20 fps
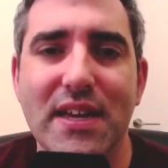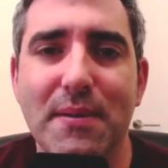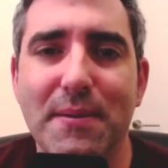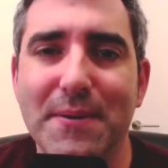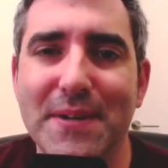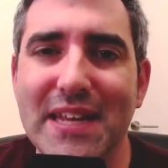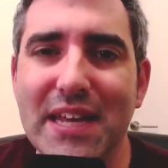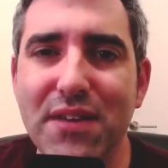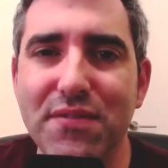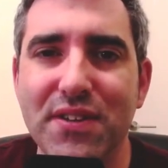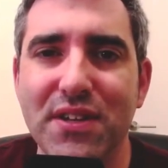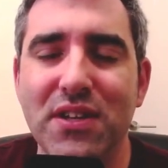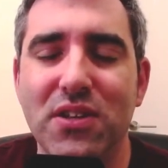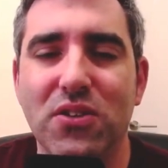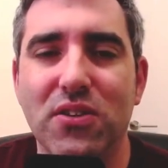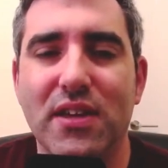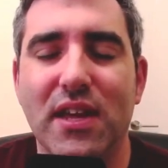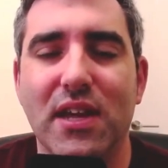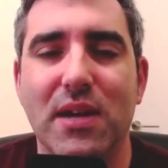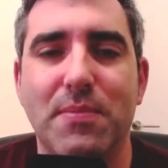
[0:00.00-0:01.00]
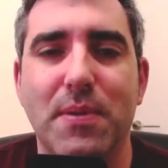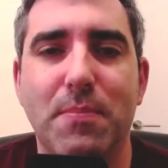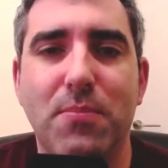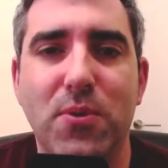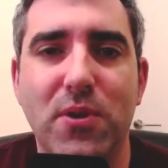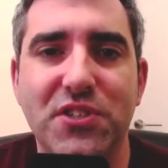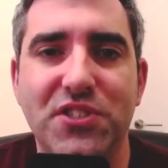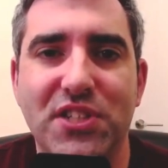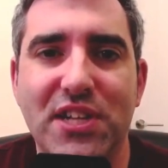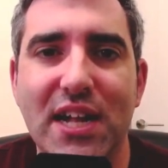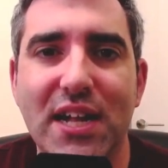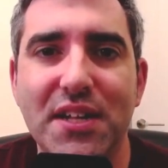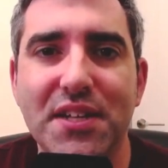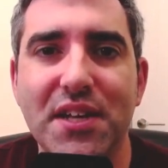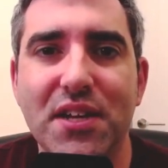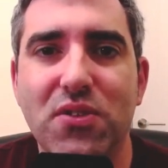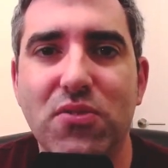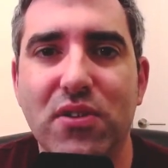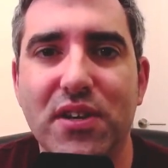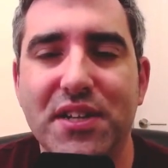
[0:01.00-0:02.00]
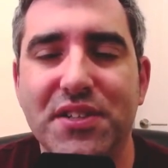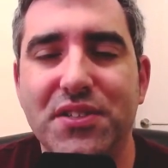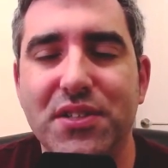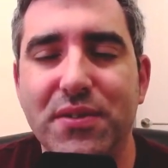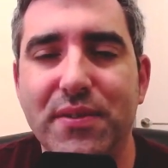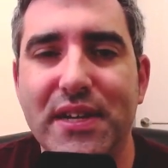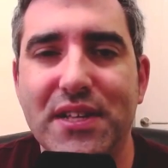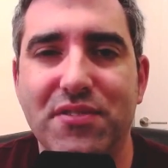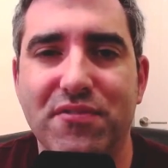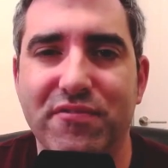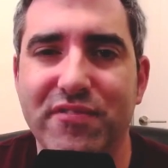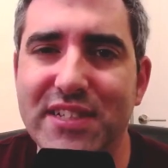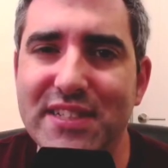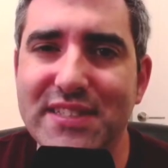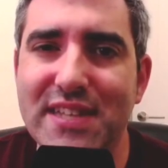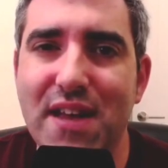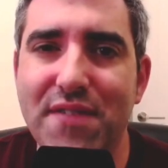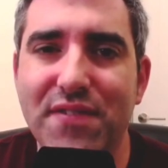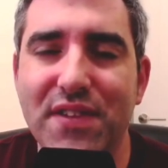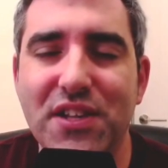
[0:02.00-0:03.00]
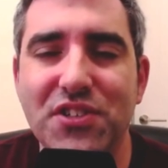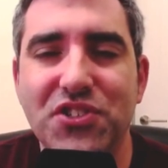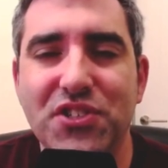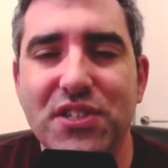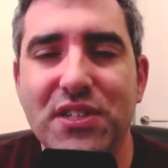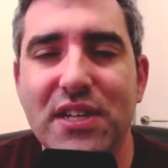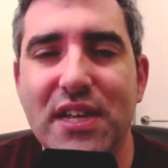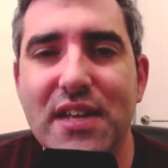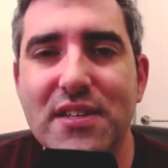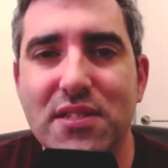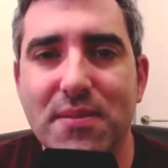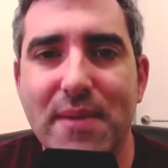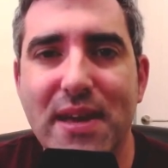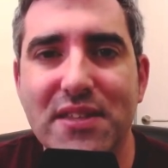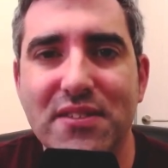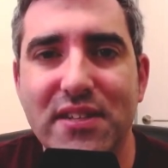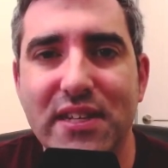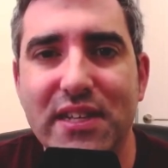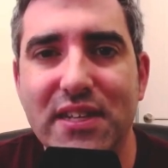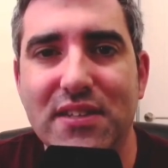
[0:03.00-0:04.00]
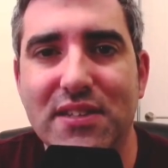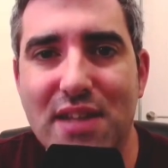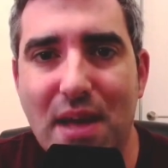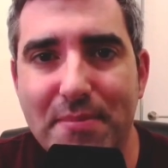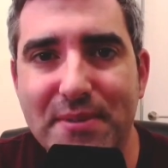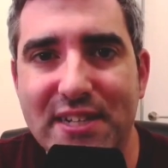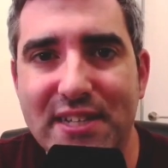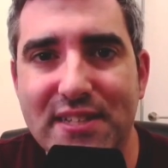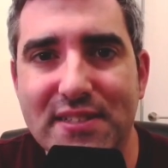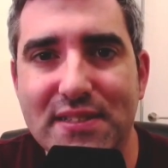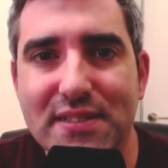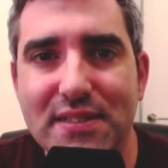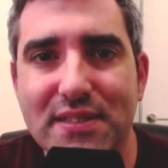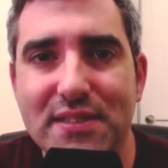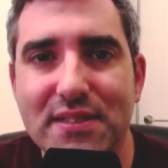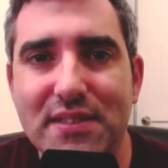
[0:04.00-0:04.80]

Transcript: But even looking at proportionality according to its real definition, it's immensely nebulous.